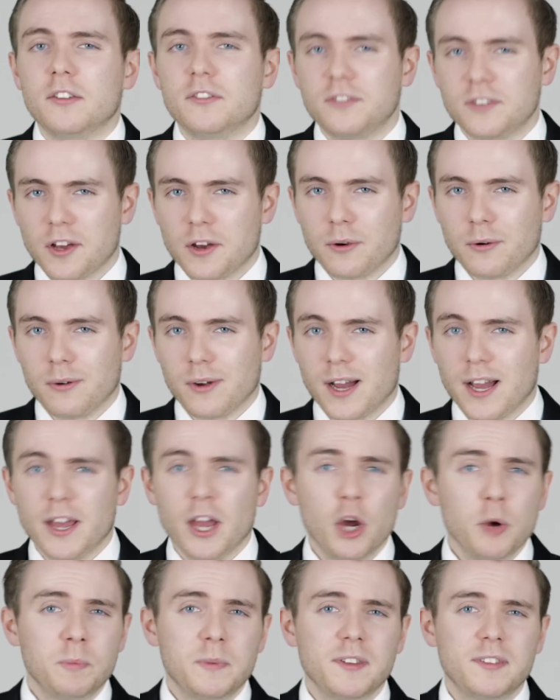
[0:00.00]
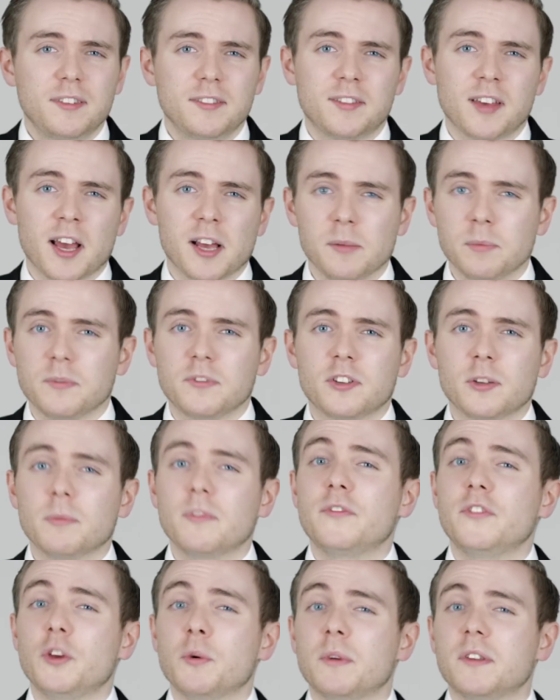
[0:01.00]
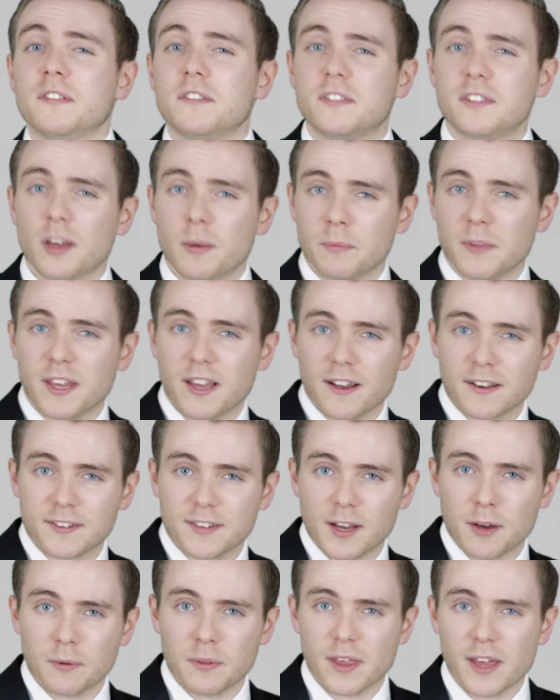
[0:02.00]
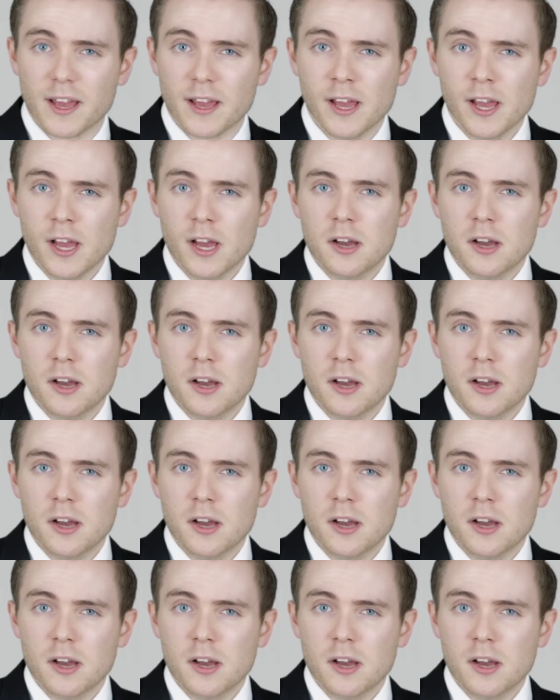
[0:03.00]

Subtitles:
So, I hope this has helped some of you insomniacs out there.